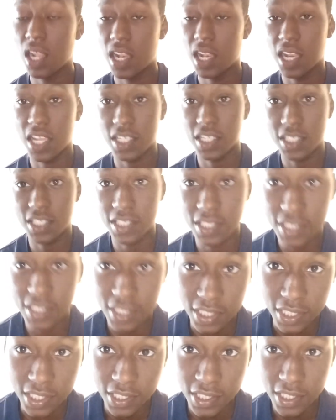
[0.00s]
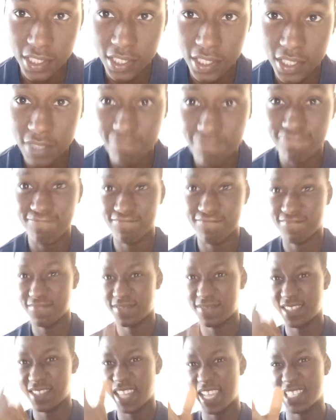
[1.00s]
let's see
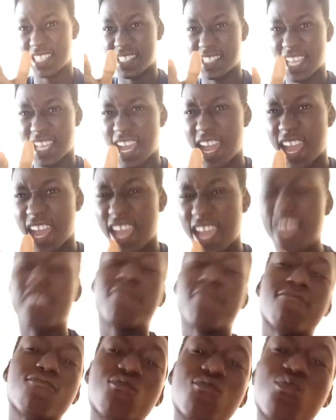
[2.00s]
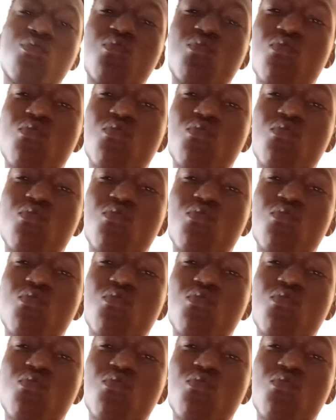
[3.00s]
next time.